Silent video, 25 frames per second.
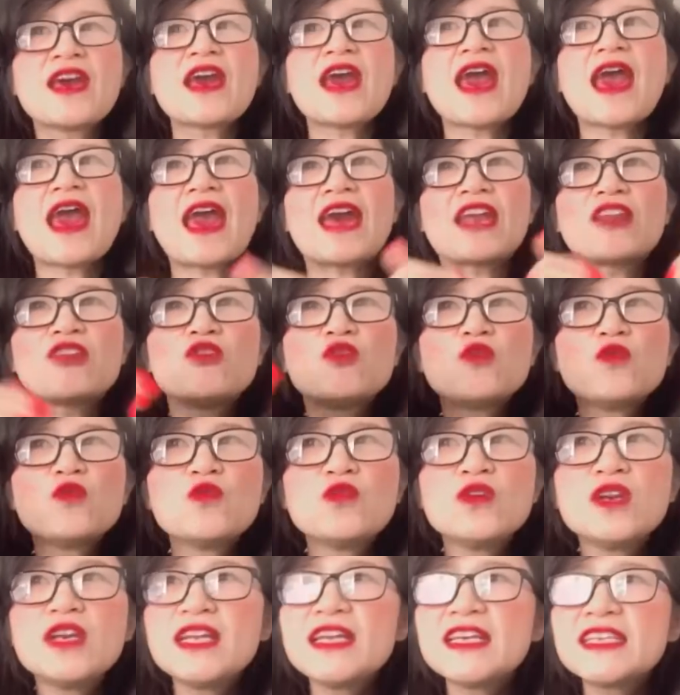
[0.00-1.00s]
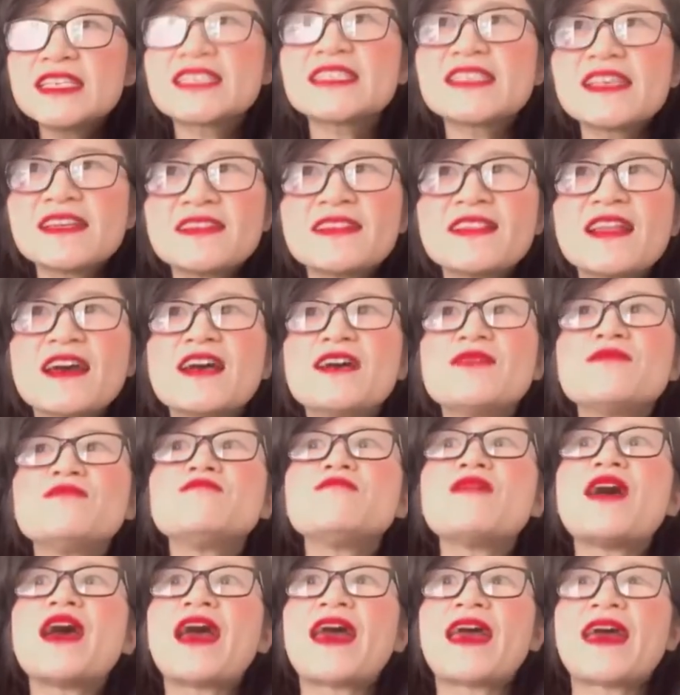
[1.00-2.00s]
and you listen them
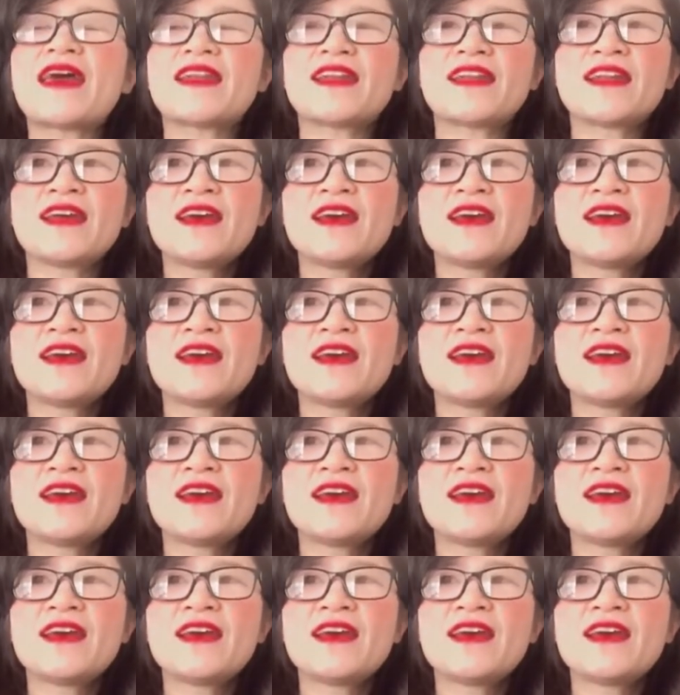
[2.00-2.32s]
and